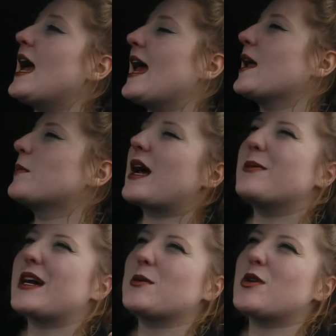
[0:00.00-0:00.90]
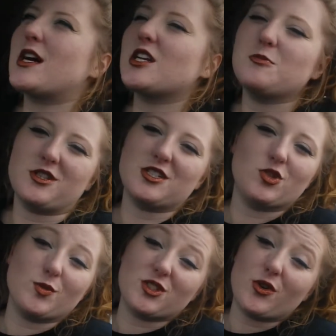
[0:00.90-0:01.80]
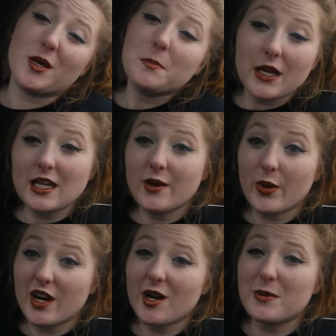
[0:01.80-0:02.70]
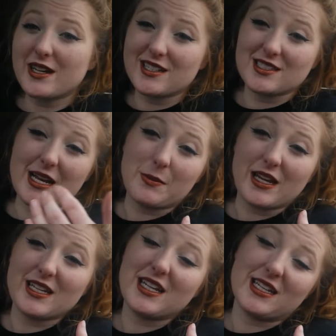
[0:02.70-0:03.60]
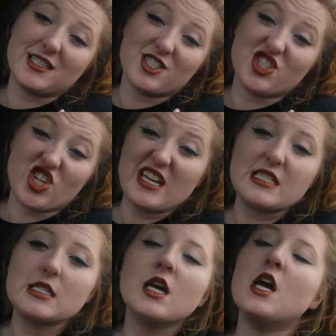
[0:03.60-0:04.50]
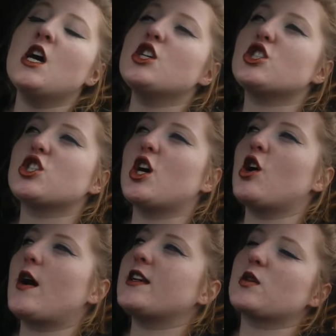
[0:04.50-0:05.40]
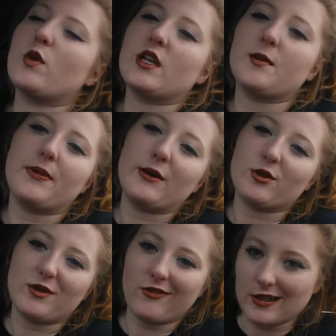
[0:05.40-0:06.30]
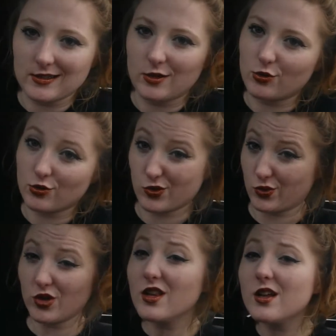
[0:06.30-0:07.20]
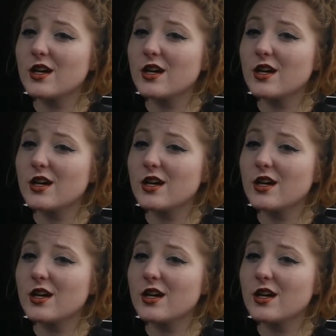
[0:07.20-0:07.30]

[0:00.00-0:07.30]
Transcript: But I'm like, I'm not gonna put this tombstone up anywhere because I made it and it's shit. So I just wanted to play with my fancy new tool.